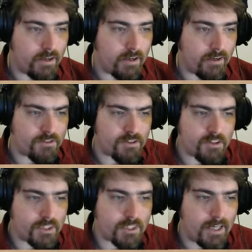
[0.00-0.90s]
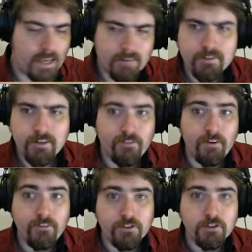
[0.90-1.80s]
He's just going to die here, isn't he?
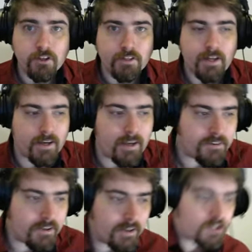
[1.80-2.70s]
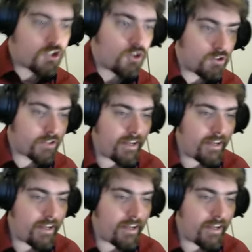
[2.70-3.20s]
Furfa's just going to die as he gets shot